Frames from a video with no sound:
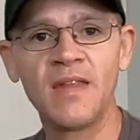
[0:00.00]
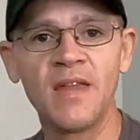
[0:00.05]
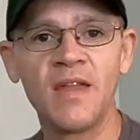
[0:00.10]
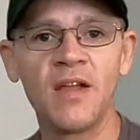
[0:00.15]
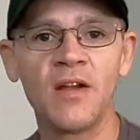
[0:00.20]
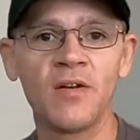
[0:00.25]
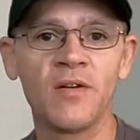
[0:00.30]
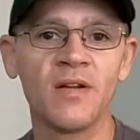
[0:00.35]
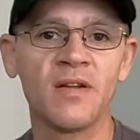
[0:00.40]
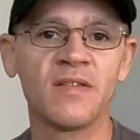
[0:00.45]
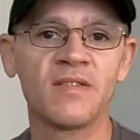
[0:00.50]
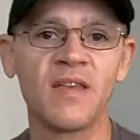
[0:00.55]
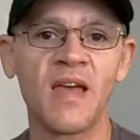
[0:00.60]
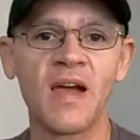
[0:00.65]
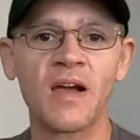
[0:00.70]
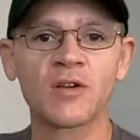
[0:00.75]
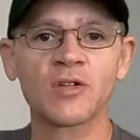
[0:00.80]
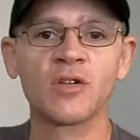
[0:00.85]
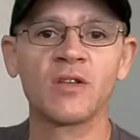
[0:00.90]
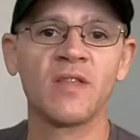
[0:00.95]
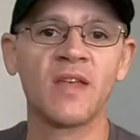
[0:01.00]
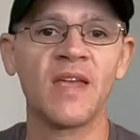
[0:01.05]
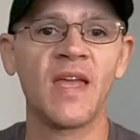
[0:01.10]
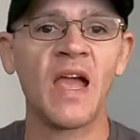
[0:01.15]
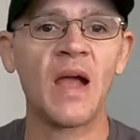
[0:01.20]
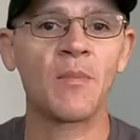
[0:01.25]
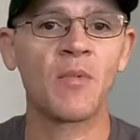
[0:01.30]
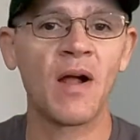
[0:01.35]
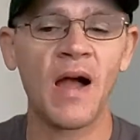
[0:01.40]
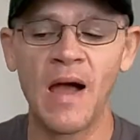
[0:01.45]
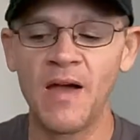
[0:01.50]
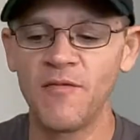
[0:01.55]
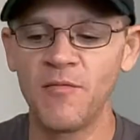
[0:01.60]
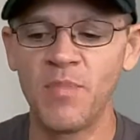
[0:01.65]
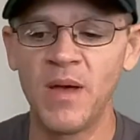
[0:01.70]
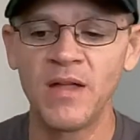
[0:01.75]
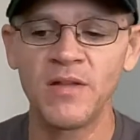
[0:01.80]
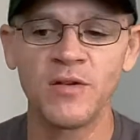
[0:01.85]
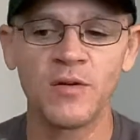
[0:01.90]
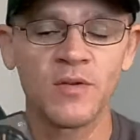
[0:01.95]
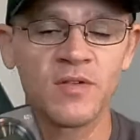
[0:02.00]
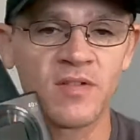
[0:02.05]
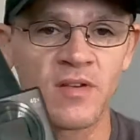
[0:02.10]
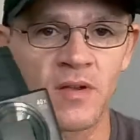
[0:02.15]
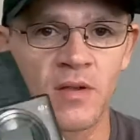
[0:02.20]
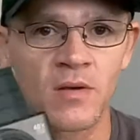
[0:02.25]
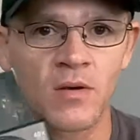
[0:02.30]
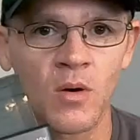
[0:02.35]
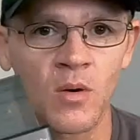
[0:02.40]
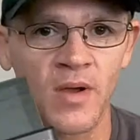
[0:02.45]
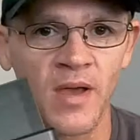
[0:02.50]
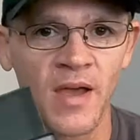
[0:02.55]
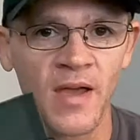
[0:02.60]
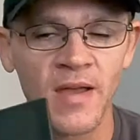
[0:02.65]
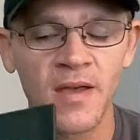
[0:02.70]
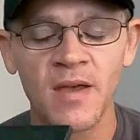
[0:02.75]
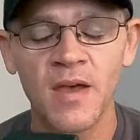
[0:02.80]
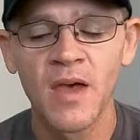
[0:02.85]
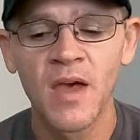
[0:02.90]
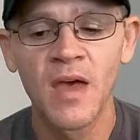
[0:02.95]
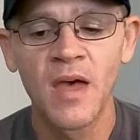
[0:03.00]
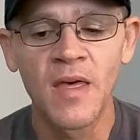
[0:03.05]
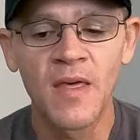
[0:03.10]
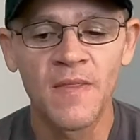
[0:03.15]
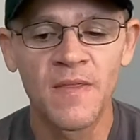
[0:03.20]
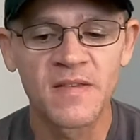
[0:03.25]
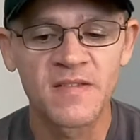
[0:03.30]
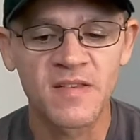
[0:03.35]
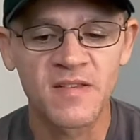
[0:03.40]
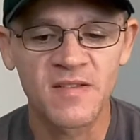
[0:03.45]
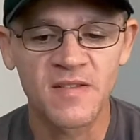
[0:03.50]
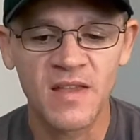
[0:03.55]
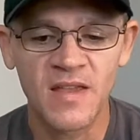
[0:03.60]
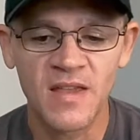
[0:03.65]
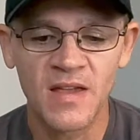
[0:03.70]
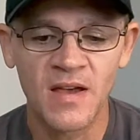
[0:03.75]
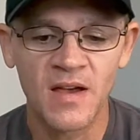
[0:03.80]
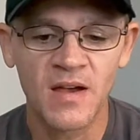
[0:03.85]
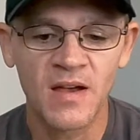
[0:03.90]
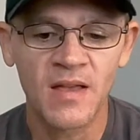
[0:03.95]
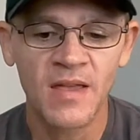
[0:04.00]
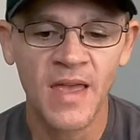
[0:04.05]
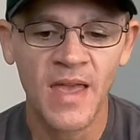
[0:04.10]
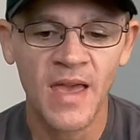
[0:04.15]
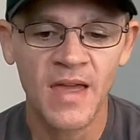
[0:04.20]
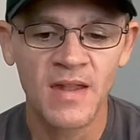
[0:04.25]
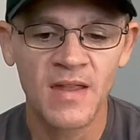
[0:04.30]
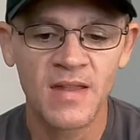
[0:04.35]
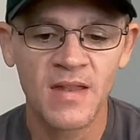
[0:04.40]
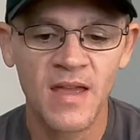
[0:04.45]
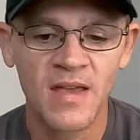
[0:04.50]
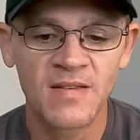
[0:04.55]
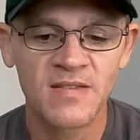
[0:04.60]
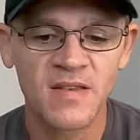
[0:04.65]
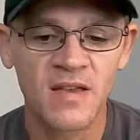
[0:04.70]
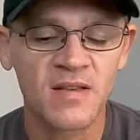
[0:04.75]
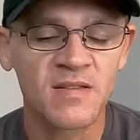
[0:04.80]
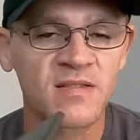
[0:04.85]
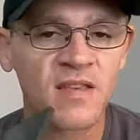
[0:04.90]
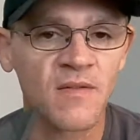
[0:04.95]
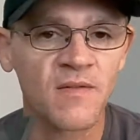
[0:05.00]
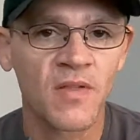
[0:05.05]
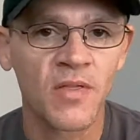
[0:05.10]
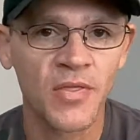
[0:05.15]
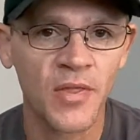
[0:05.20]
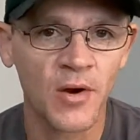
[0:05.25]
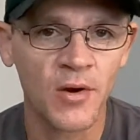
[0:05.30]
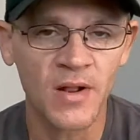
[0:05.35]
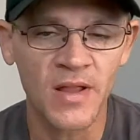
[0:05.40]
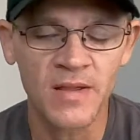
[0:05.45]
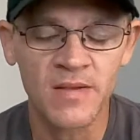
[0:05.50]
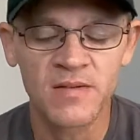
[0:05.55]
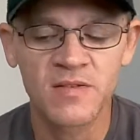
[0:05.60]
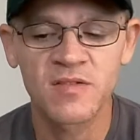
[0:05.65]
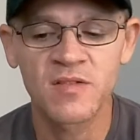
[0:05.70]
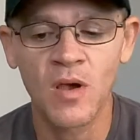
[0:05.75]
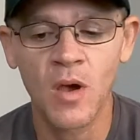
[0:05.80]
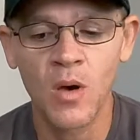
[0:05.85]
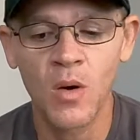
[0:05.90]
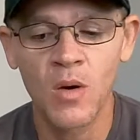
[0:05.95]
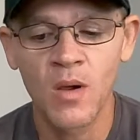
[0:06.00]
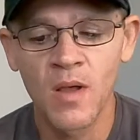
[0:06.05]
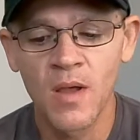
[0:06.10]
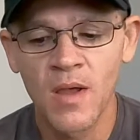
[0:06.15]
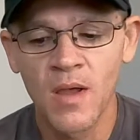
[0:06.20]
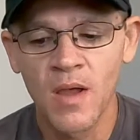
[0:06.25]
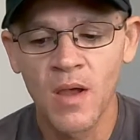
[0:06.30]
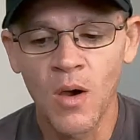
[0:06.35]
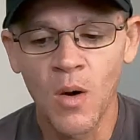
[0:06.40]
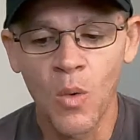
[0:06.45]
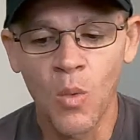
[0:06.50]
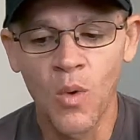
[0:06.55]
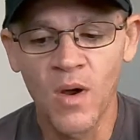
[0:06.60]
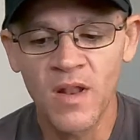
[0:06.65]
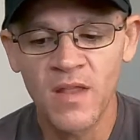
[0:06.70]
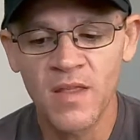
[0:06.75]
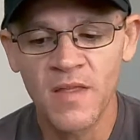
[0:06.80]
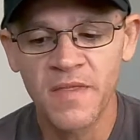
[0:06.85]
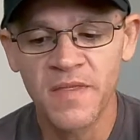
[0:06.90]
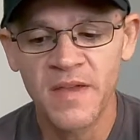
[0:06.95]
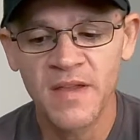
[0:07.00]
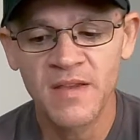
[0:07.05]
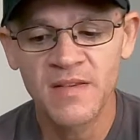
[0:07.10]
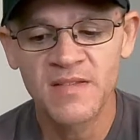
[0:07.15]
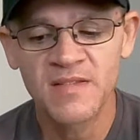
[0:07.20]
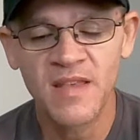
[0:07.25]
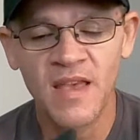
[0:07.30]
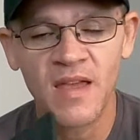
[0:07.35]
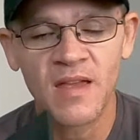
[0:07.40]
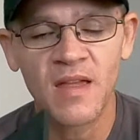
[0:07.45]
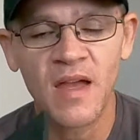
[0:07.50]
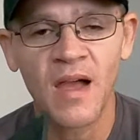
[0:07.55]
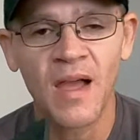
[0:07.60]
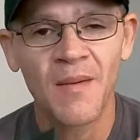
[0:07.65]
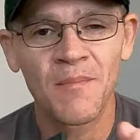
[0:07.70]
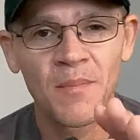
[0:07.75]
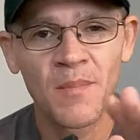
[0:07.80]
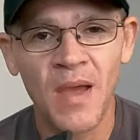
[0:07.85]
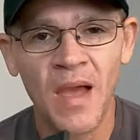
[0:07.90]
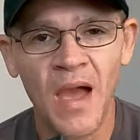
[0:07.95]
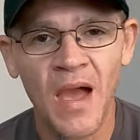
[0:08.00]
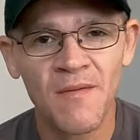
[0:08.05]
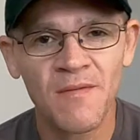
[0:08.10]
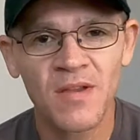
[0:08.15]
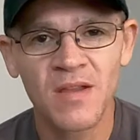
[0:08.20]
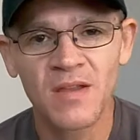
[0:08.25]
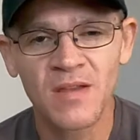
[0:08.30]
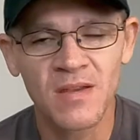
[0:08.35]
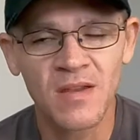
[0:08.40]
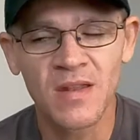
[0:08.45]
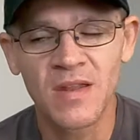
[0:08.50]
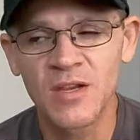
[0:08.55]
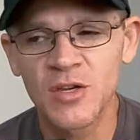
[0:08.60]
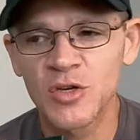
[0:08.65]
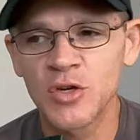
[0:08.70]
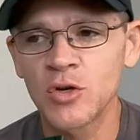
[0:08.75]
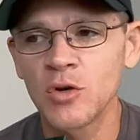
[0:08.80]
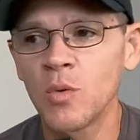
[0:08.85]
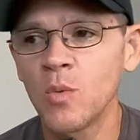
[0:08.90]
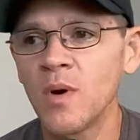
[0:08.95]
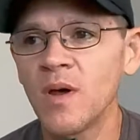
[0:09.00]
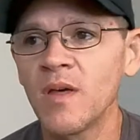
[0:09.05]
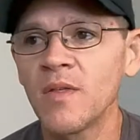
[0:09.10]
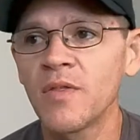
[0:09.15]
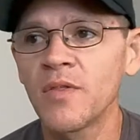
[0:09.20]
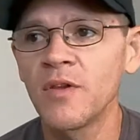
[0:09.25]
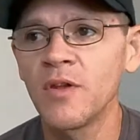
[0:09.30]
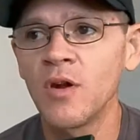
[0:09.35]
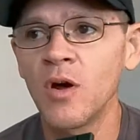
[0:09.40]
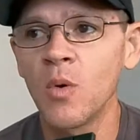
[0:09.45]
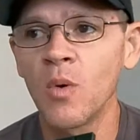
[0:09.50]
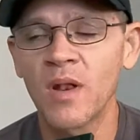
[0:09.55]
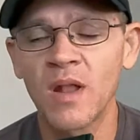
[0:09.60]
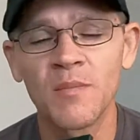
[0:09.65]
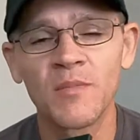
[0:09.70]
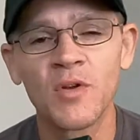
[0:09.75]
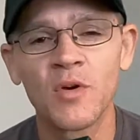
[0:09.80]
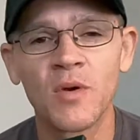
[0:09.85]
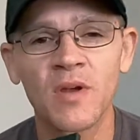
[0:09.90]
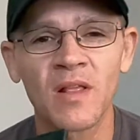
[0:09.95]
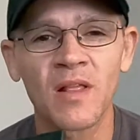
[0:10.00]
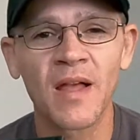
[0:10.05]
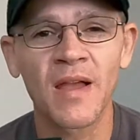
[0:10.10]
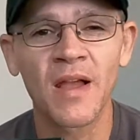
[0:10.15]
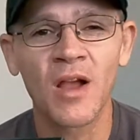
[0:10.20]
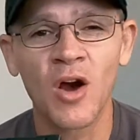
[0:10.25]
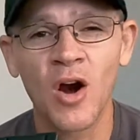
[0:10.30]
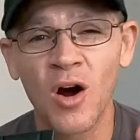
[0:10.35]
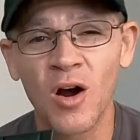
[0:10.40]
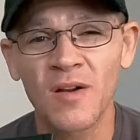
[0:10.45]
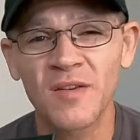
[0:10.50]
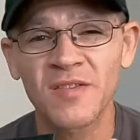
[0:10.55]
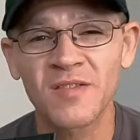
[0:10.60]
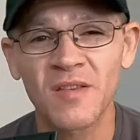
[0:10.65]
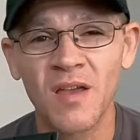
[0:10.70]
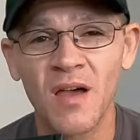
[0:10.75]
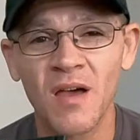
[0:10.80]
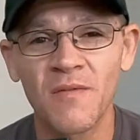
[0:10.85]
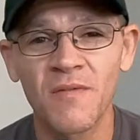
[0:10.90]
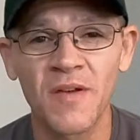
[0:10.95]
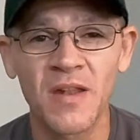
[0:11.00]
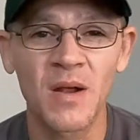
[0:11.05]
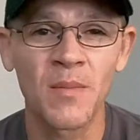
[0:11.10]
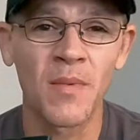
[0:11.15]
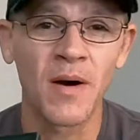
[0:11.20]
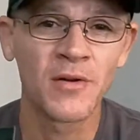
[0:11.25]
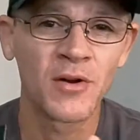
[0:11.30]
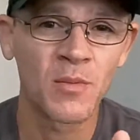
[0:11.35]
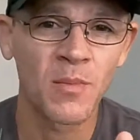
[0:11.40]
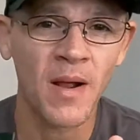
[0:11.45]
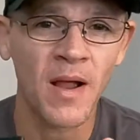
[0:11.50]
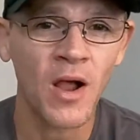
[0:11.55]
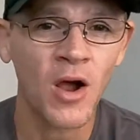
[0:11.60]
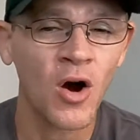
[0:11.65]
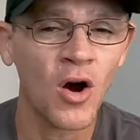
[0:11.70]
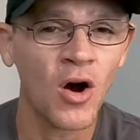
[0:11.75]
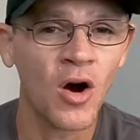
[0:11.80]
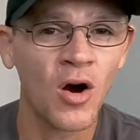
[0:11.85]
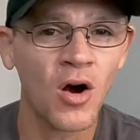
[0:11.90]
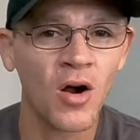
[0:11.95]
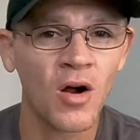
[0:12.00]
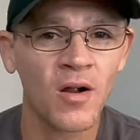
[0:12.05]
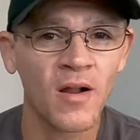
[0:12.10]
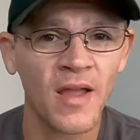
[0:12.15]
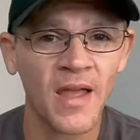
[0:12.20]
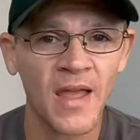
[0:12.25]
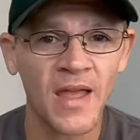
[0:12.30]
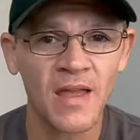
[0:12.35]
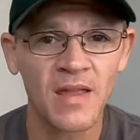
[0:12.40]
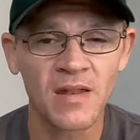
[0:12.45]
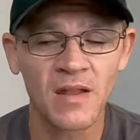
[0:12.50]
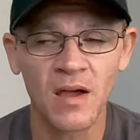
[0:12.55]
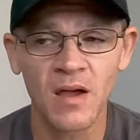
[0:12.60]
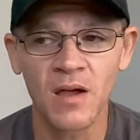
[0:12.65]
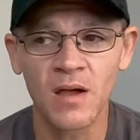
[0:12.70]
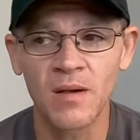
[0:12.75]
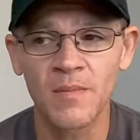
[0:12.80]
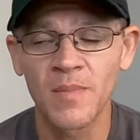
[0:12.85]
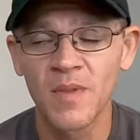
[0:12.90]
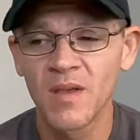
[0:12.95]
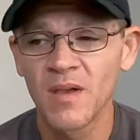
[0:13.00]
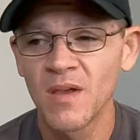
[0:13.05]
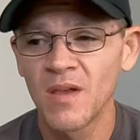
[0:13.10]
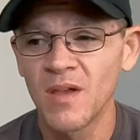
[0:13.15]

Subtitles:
and here is actually the camera I've been using, okay? This is the Canon SX730. So one of the things that I'm having an issue with, when I'm doing like car stuff and I'm under my car and, under